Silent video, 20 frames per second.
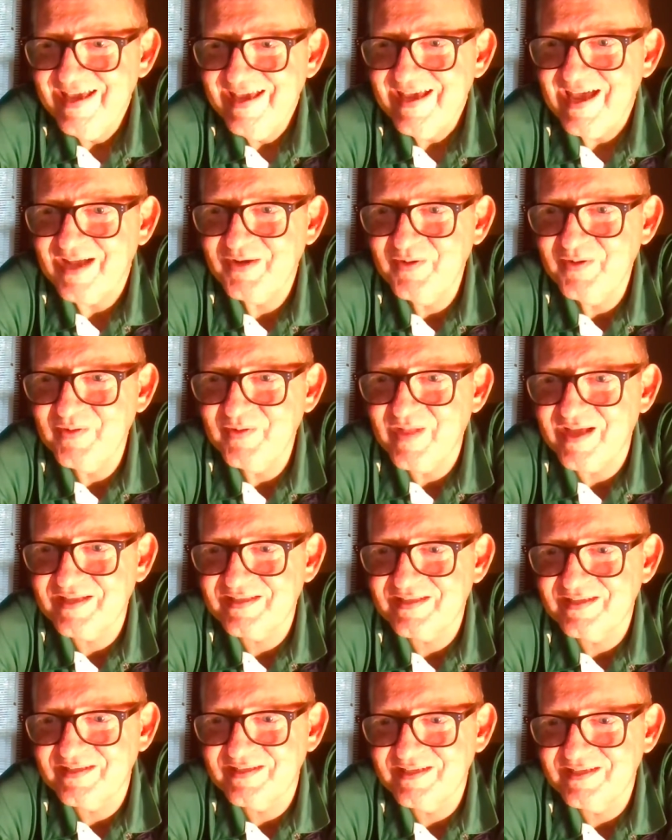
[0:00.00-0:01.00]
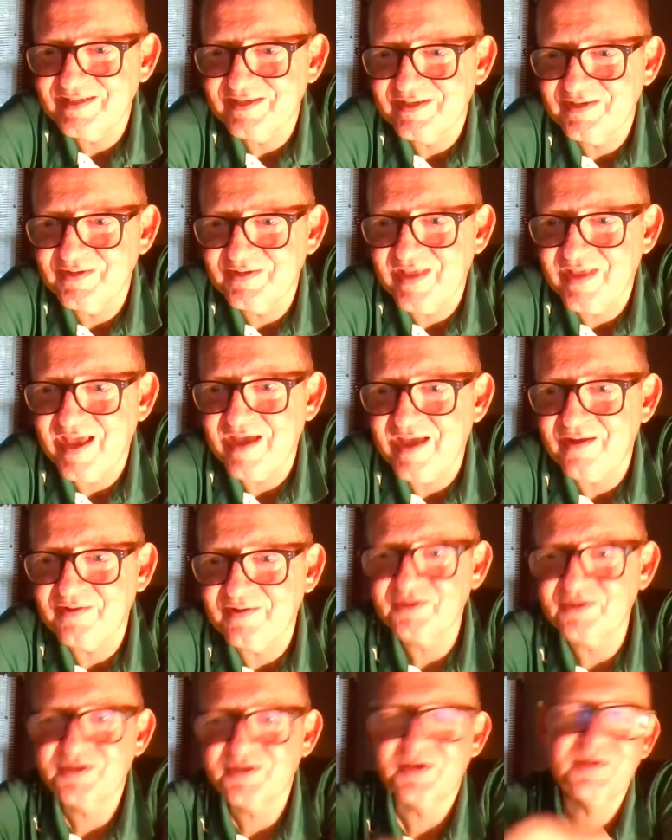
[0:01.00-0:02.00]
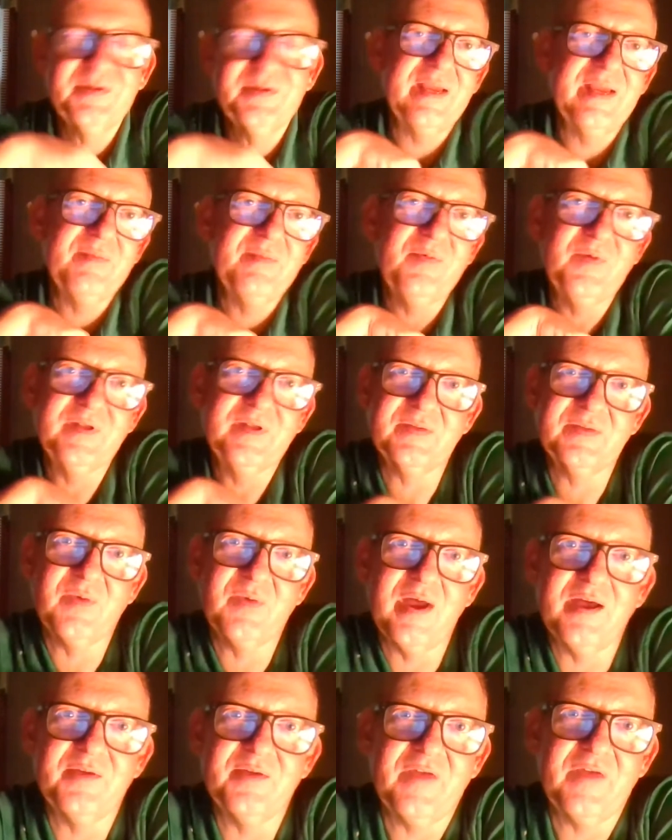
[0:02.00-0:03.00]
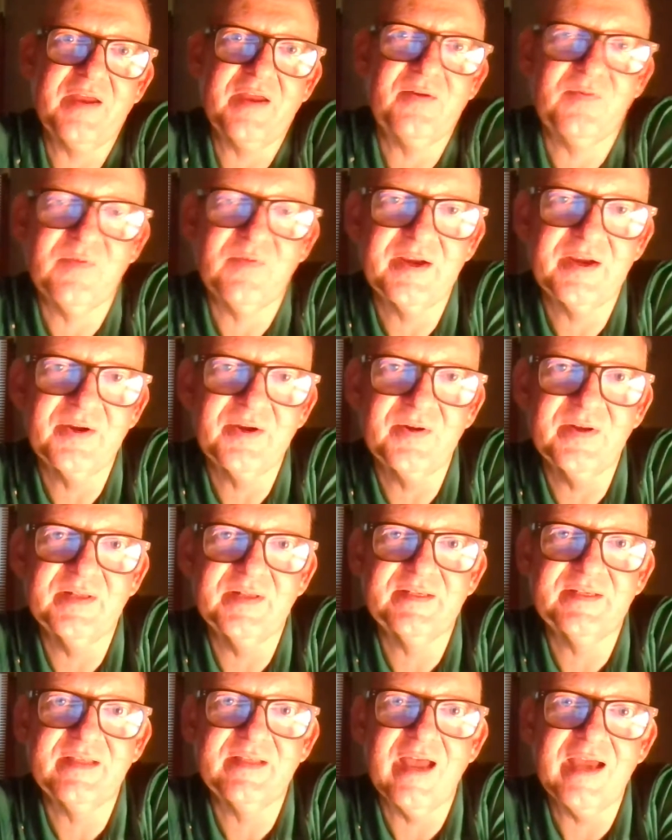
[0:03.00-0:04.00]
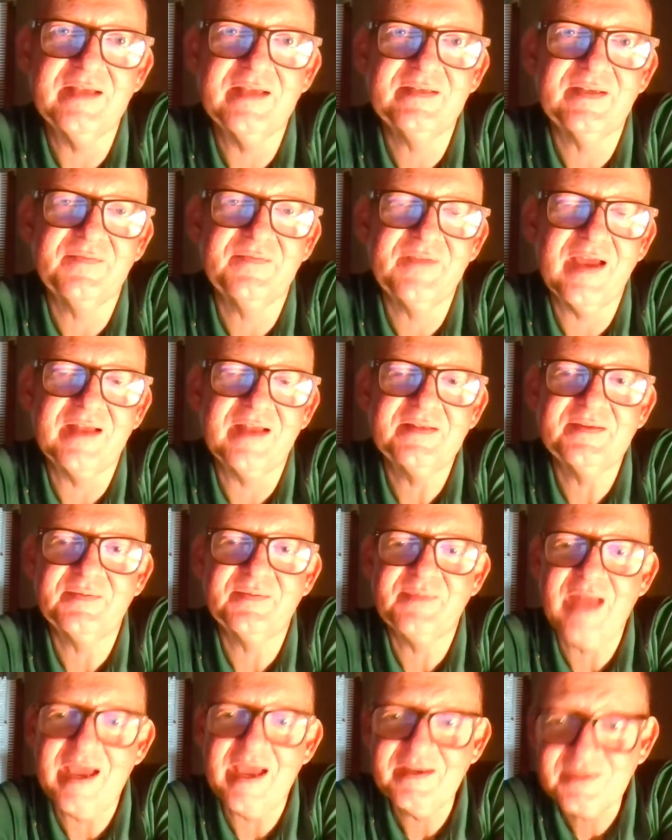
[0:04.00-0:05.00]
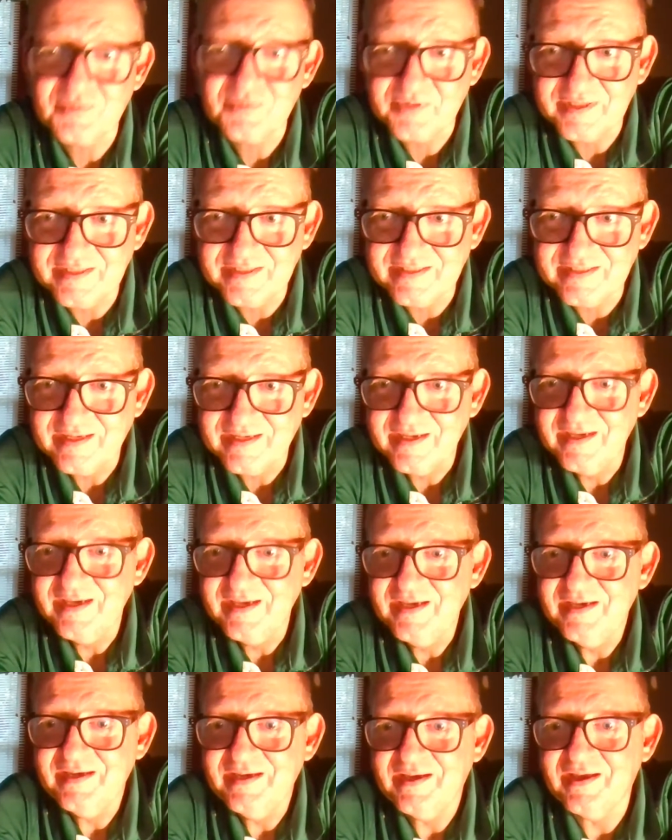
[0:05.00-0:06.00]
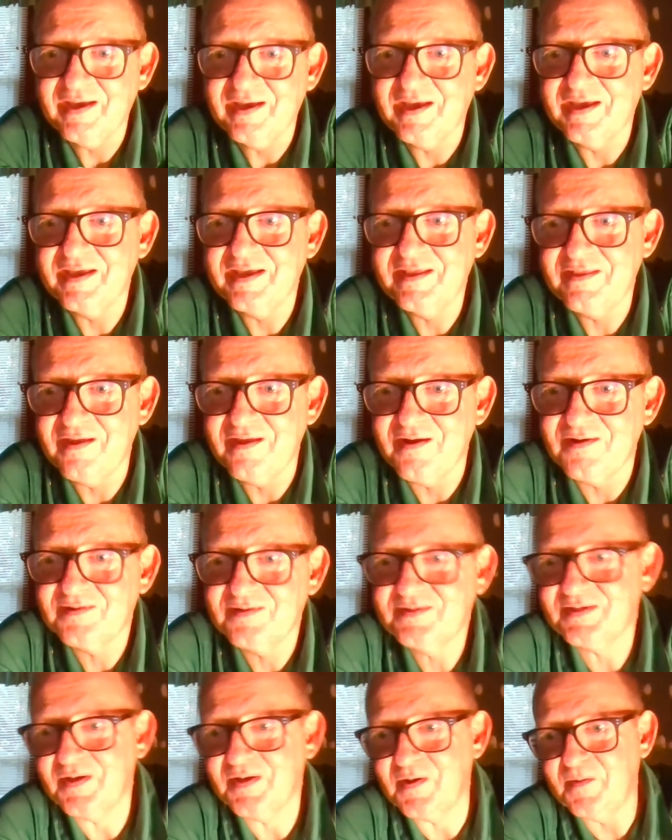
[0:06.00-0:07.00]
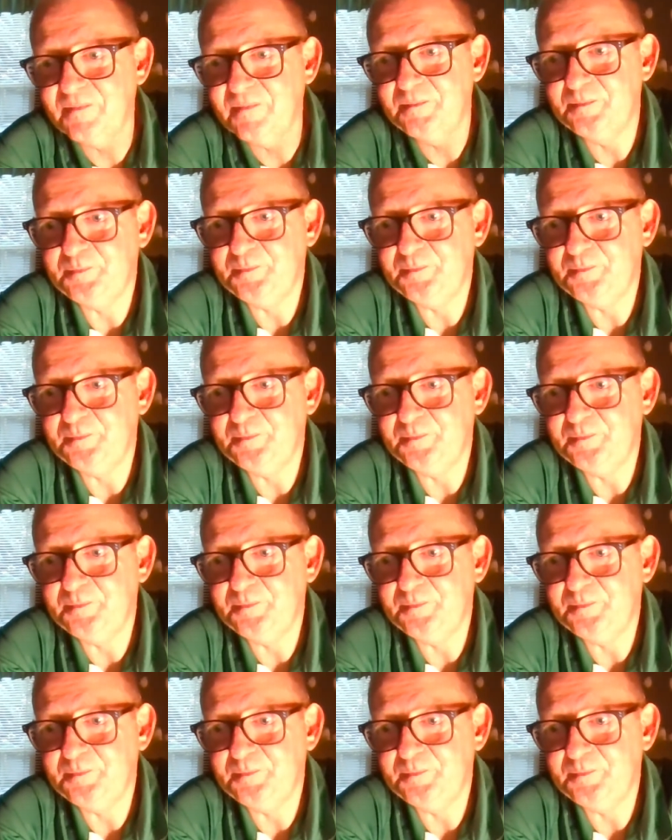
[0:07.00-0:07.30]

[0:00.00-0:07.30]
I do like to listen to that on the turntable once in a while, a vinyl record. It's nice. I've got some nice ones in there. So,